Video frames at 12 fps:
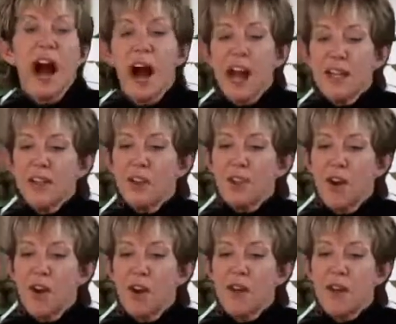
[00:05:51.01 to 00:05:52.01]
I
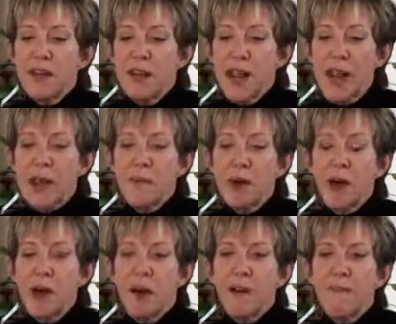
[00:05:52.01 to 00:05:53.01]
saw the name
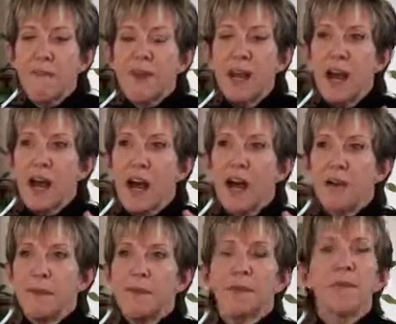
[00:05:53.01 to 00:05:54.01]
of,
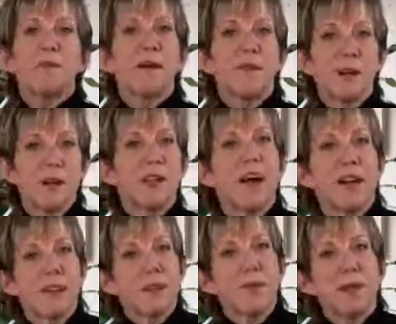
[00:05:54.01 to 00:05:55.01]
it was one of my record
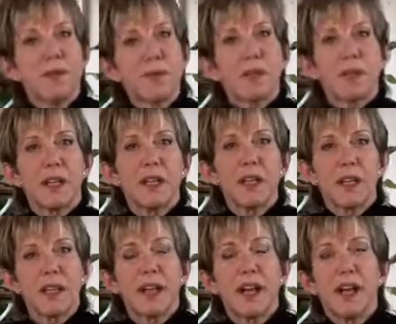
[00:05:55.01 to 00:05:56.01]
guys when I was working
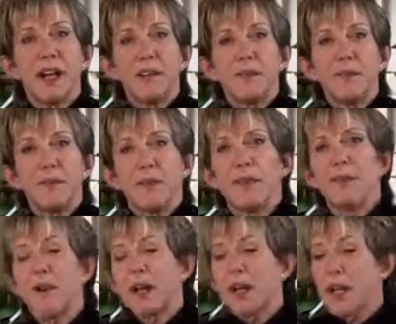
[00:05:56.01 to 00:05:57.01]

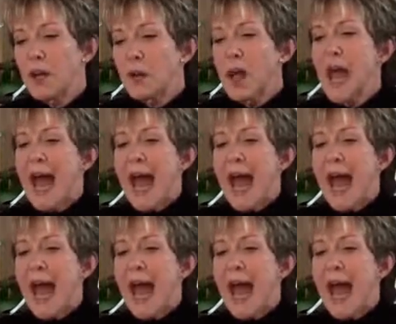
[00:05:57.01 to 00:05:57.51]
in radio.